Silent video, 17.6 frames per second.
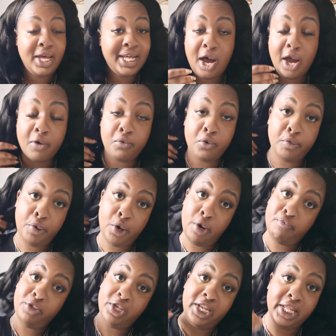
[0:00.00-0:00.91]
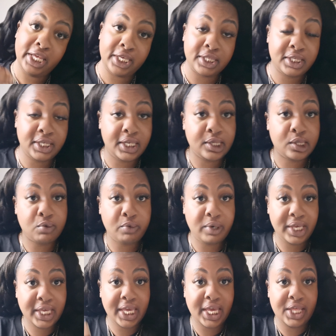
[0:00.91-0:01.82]
I will pop the link to this
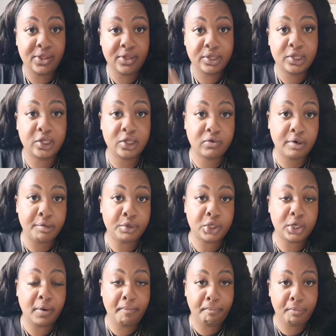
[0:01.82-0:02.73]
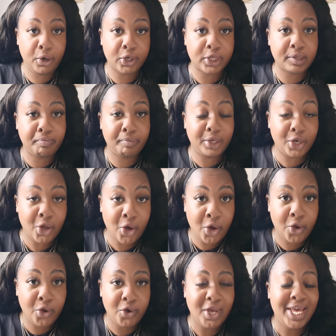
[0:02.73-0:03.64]
wig in the description box below.